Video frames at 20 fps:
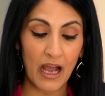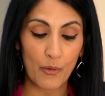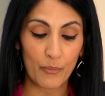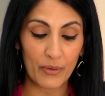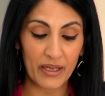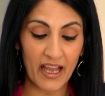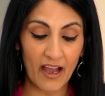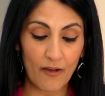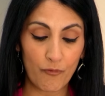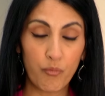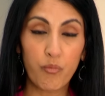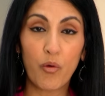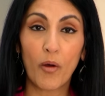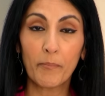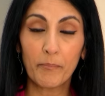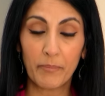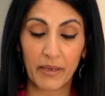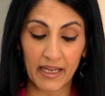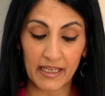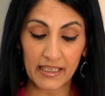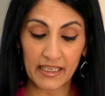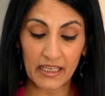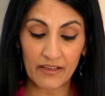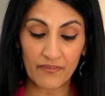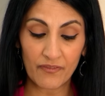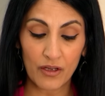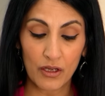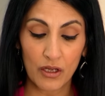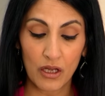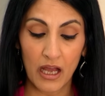We have 1 bay
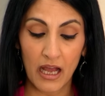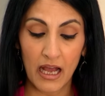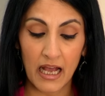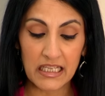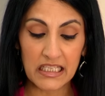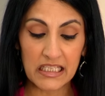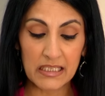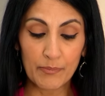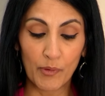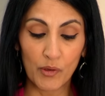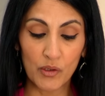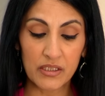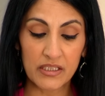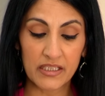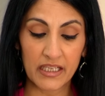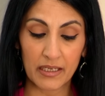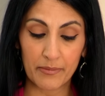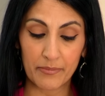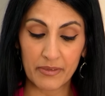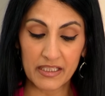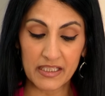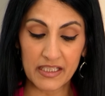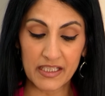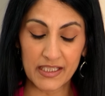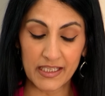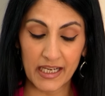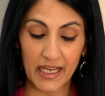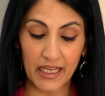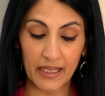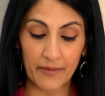leaf, a small cinnamon
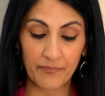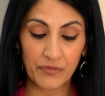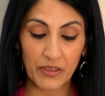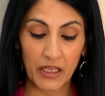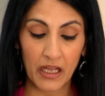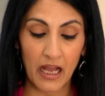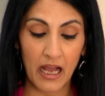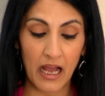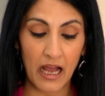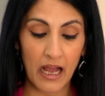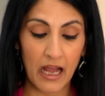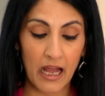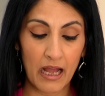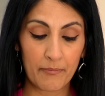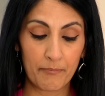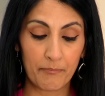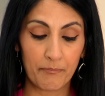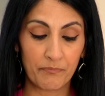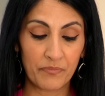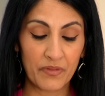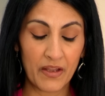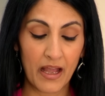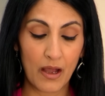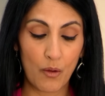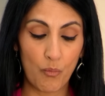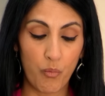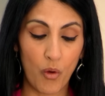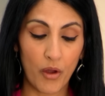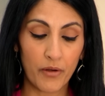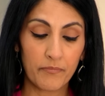stick,
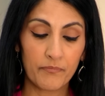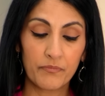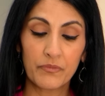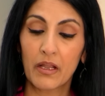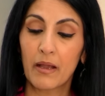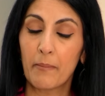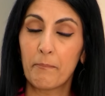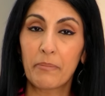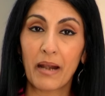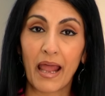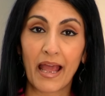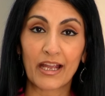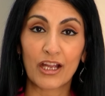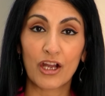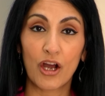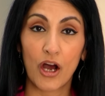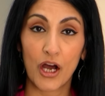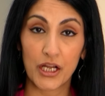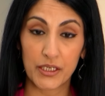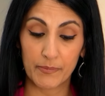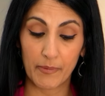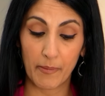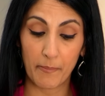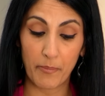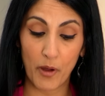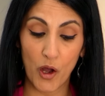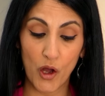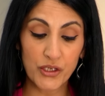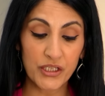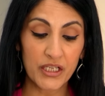1 black cardamom
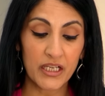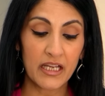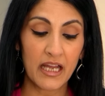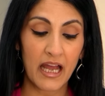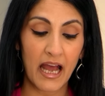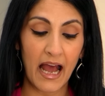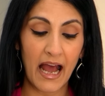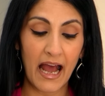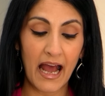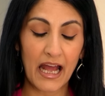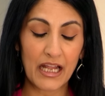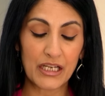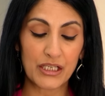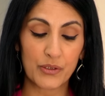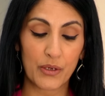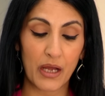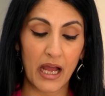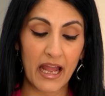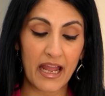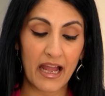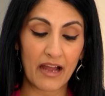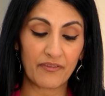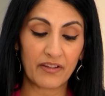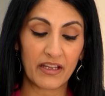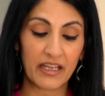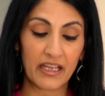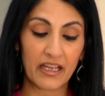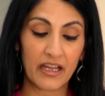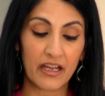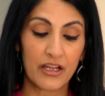pod, and I have
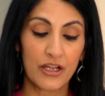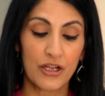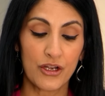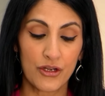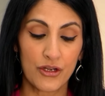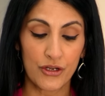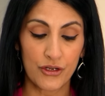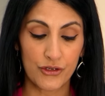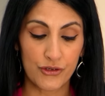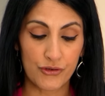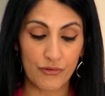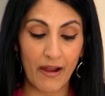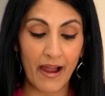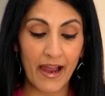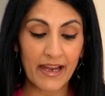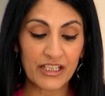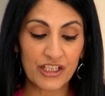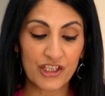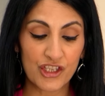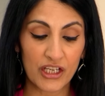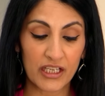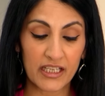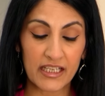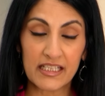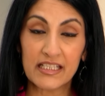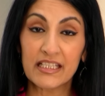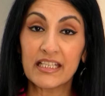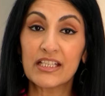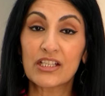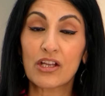here dried
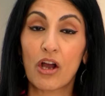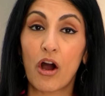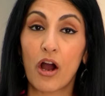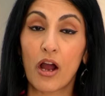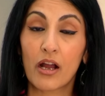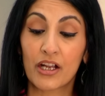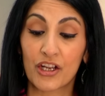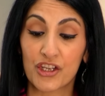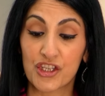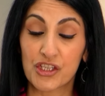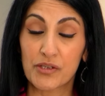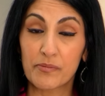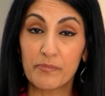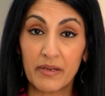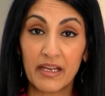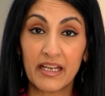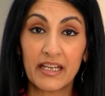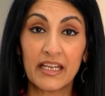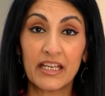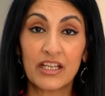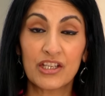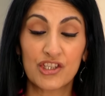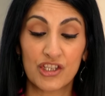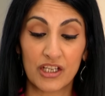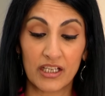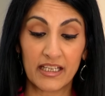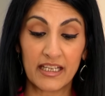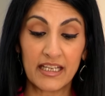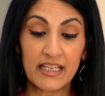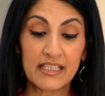chilies. These are Kashmiri
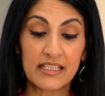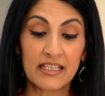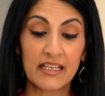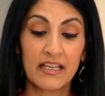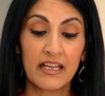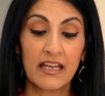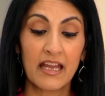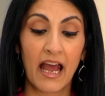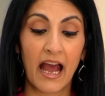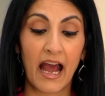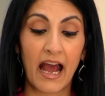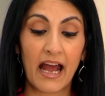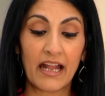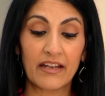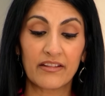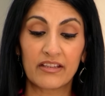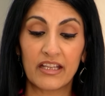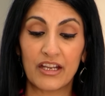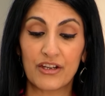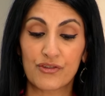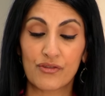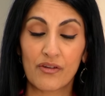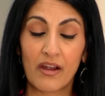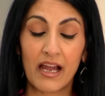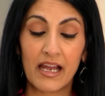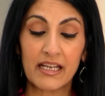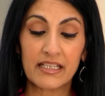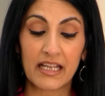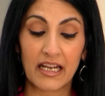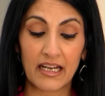chilies and they're
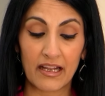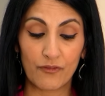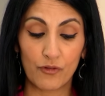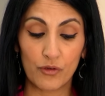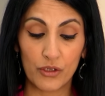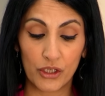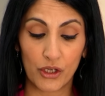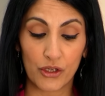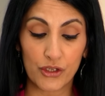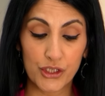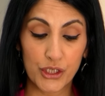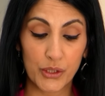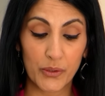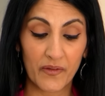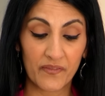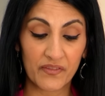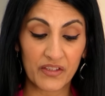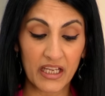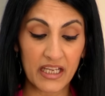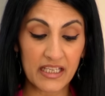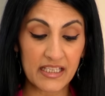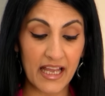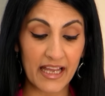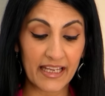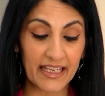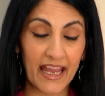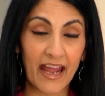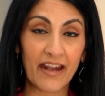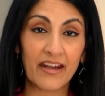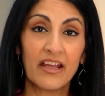dried and I've only got 2 of these.
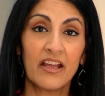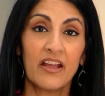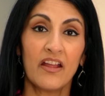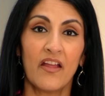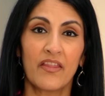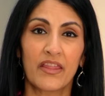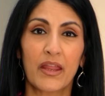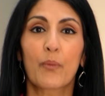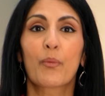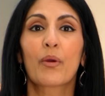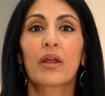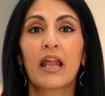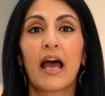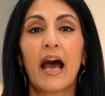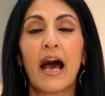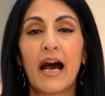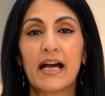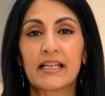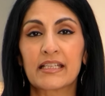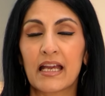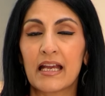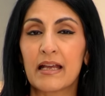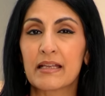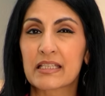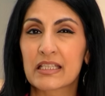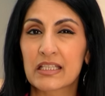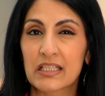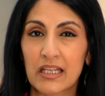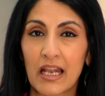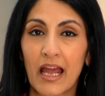Again, they will add a
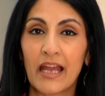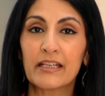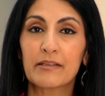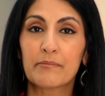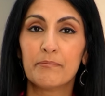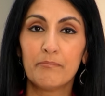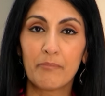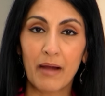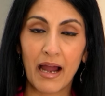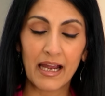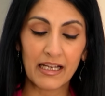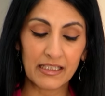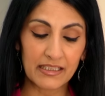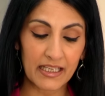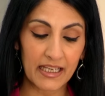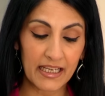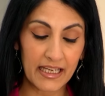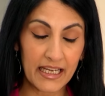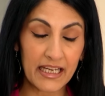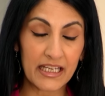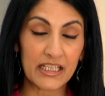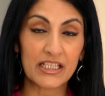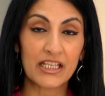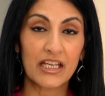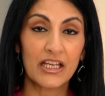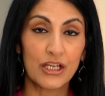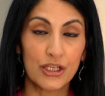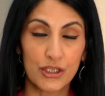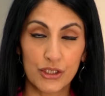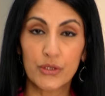slight mild
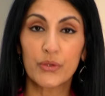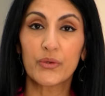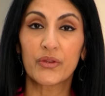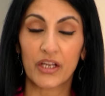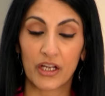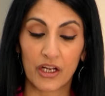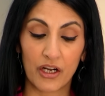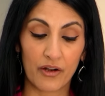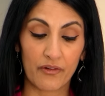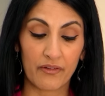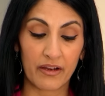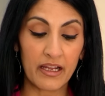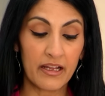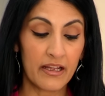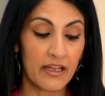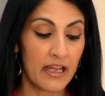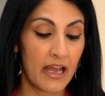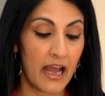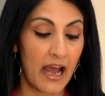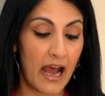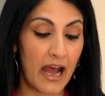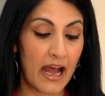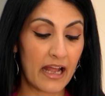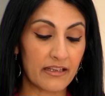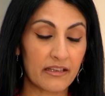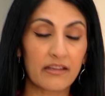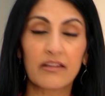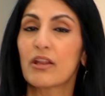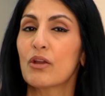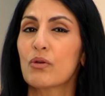heat to the curry
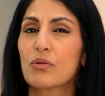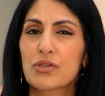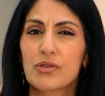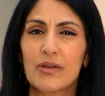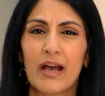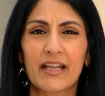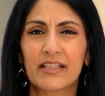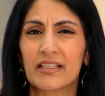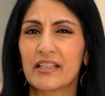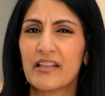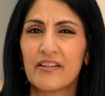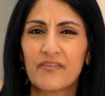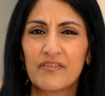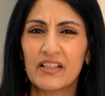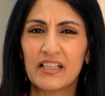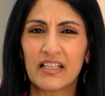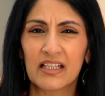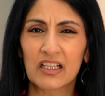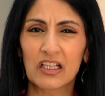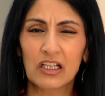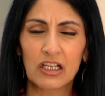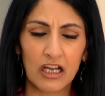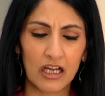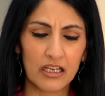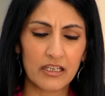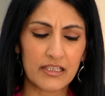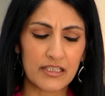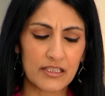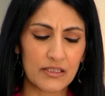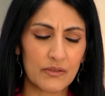and they also add a lovely little
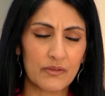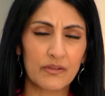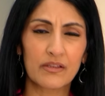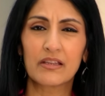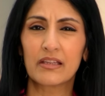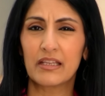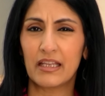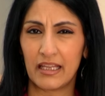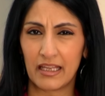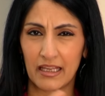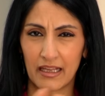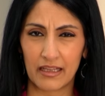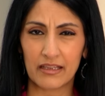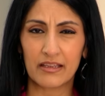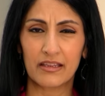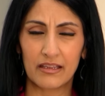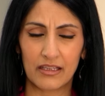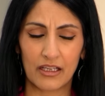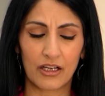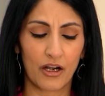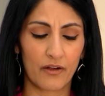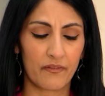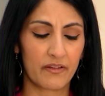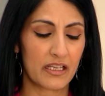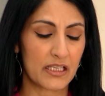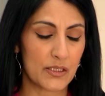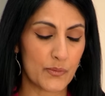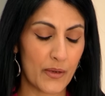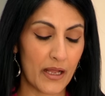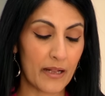colour to the curry
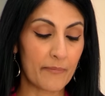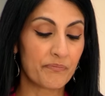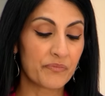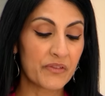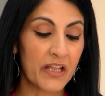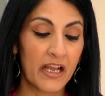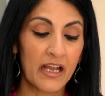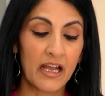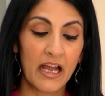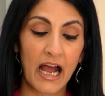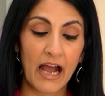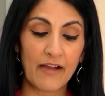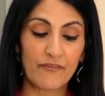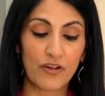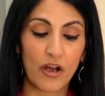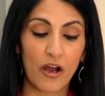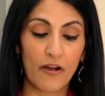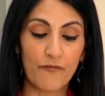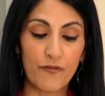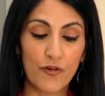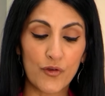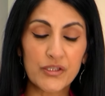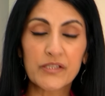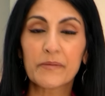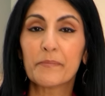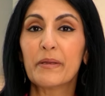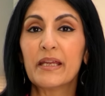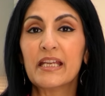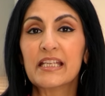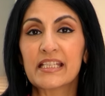as well. I've got a
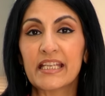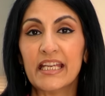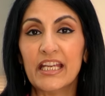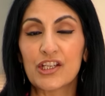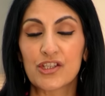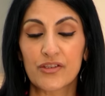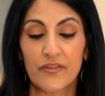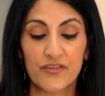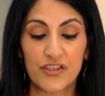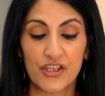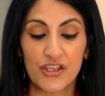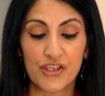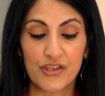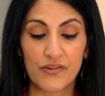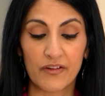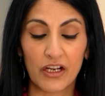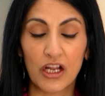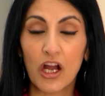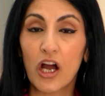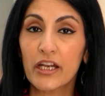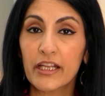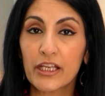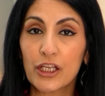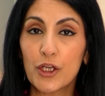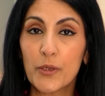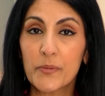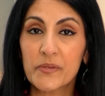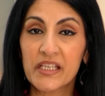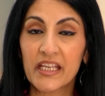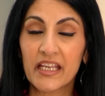frozen piece each of ginger and garlic
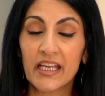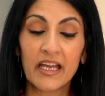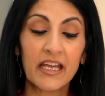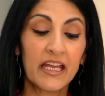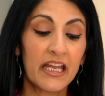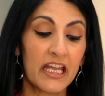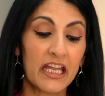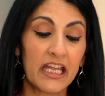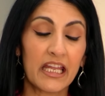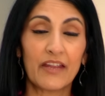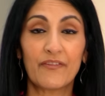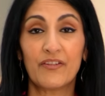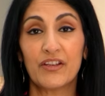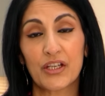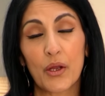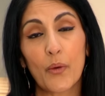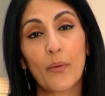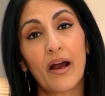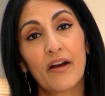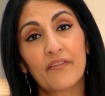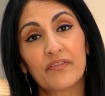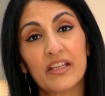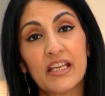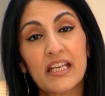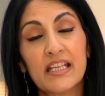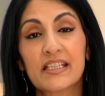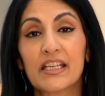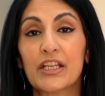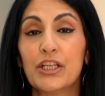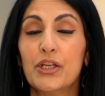cubes here. If you don't have
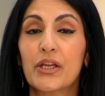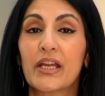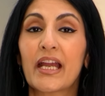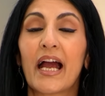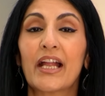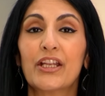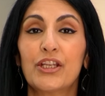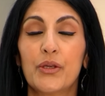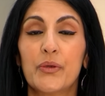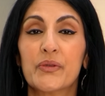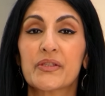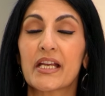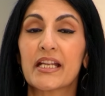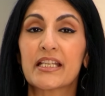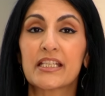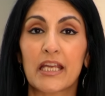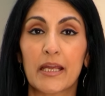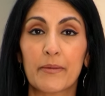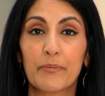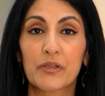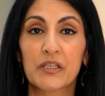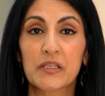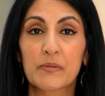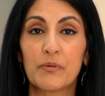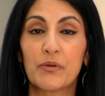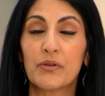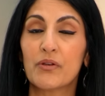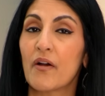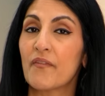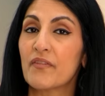these, then you can use a
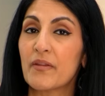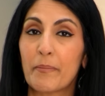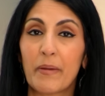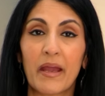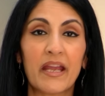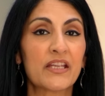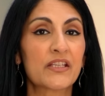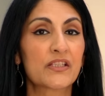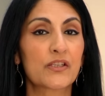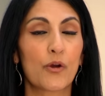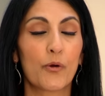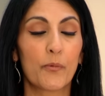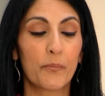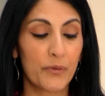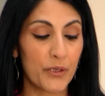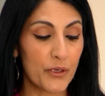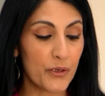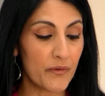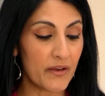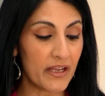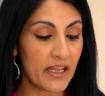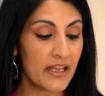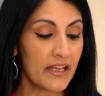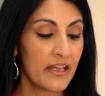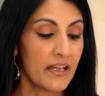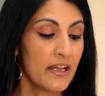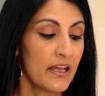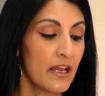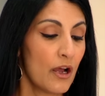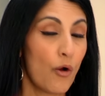tablespoon of the paste or puree,
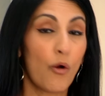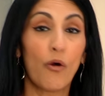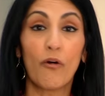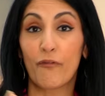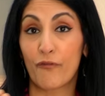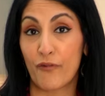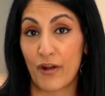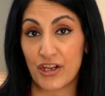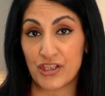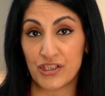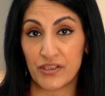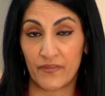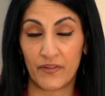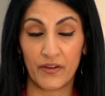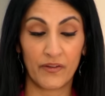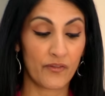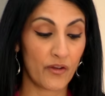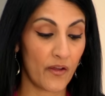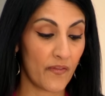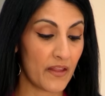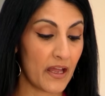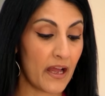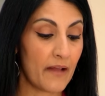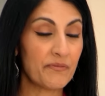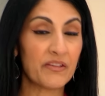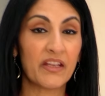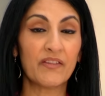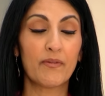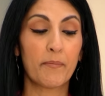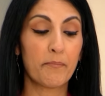or fresh if you've got
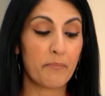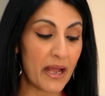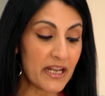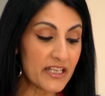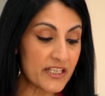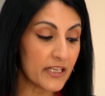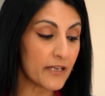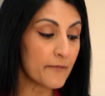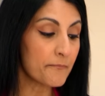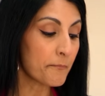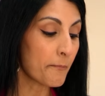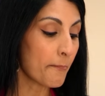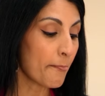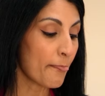that, even better.